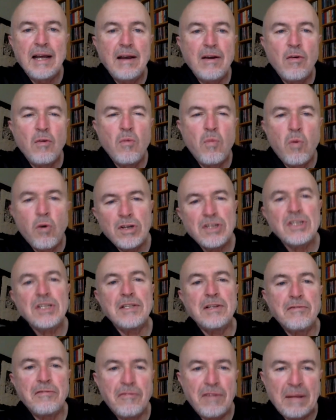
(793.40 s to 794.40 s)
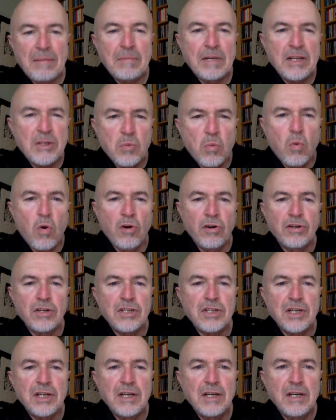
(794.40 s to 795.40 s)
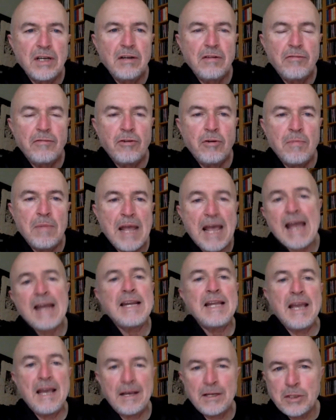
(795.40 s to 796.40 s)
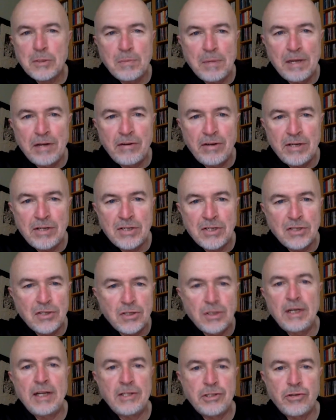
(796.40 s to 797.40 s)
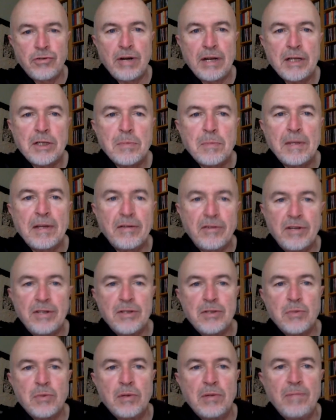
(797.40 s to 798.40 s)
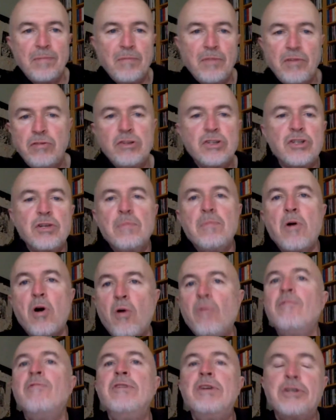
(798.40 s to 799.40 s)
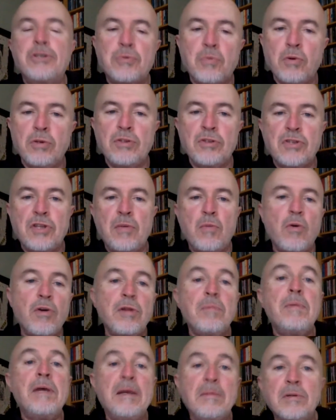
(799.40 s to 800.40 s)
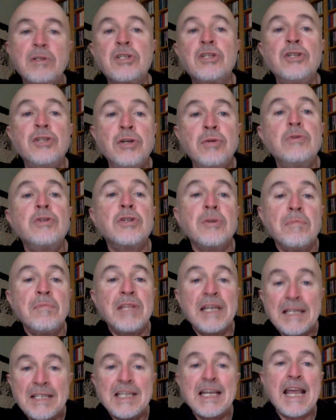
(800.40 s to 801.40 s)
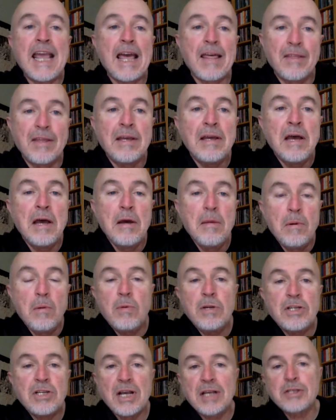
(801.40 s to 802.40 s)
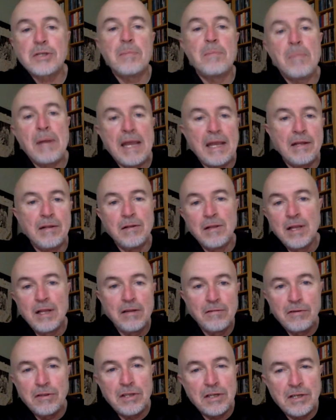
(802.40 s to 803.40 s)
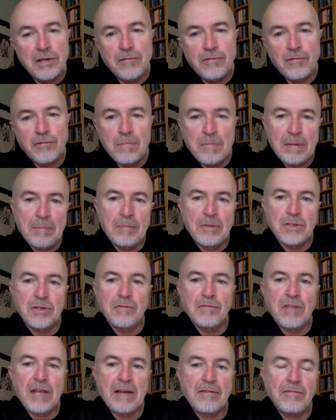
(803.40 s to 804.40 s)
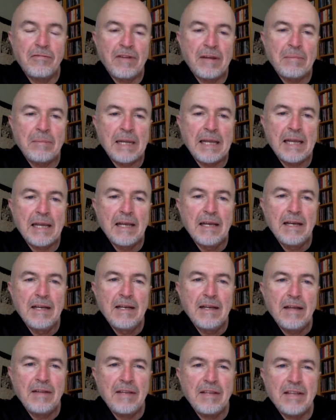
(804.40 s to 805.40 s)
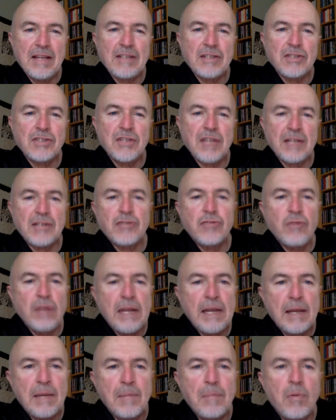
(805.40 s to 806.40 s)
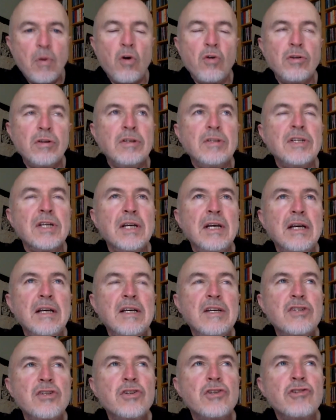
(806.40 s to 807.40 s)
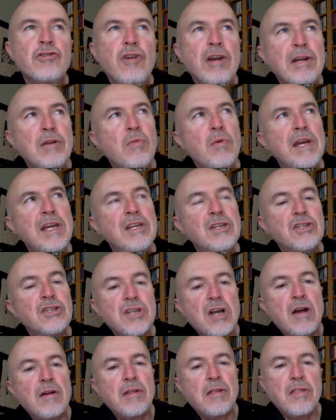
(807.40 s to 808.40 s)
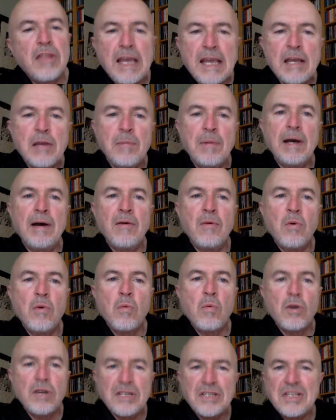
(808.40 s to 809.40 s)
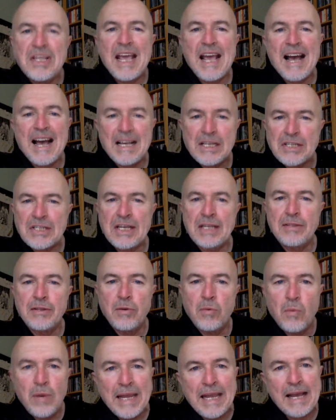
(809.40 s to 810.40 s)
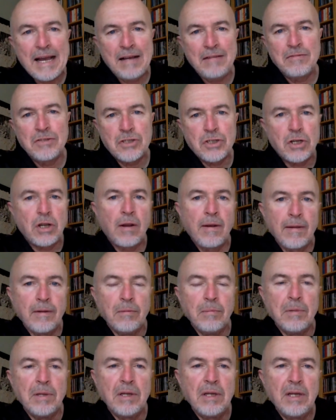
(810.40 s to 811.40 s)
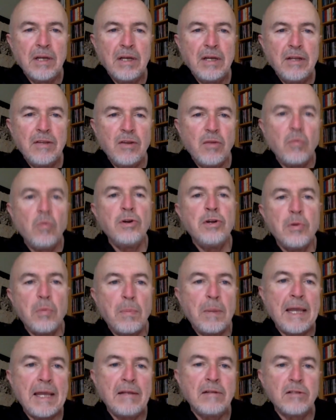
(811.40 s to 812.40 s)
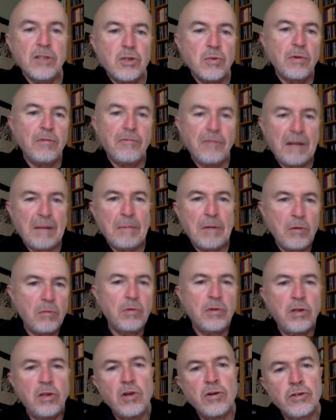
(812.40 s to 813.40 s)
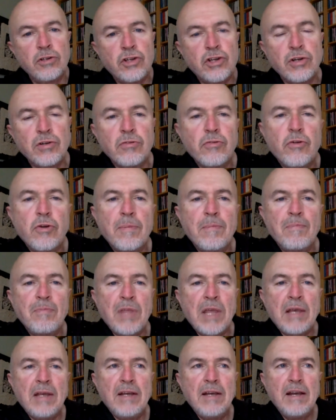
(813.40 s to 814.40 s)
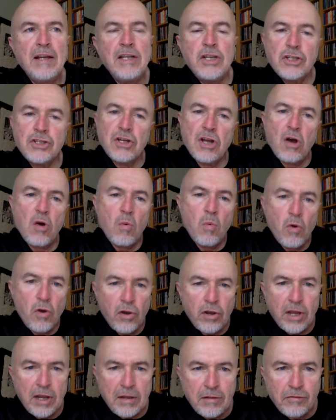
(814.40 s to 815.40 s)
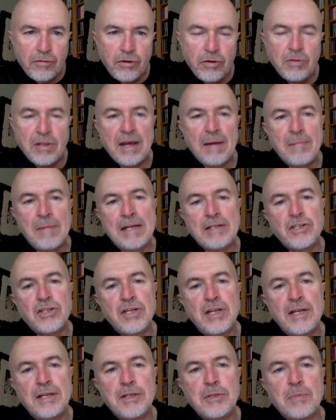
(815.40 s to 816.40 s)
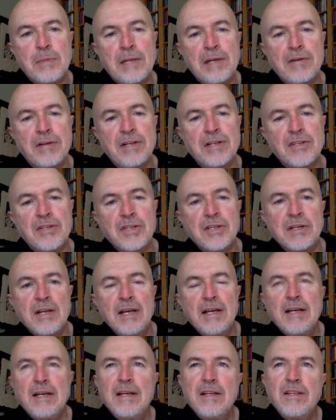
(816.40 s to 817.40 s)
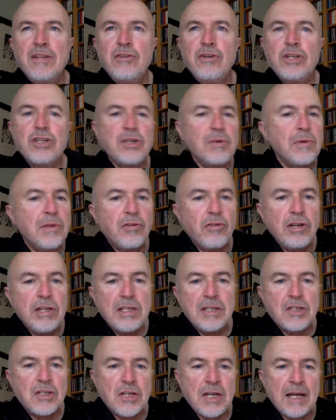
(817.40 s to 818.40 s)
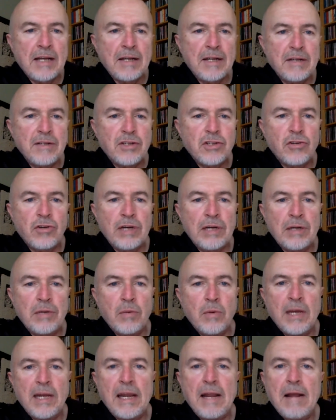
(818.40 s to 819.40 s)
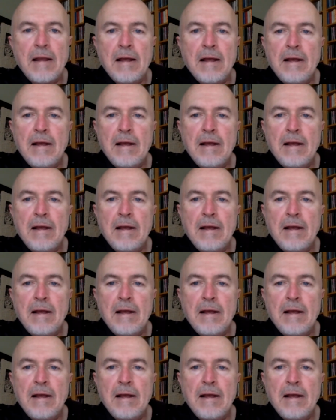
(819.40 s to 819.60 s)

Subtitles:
What is it that families want from any experience that's a leisure experience? Well, there are some obvious ones. They want to be able to do something together, but which has appeal for the different members of that family. I think that's really important. So straight away you start to think about, well, what is the asset that we have as a club that would appeal to a family with young children? And you start working through that match day experience. And there are two or three that stand out straight away.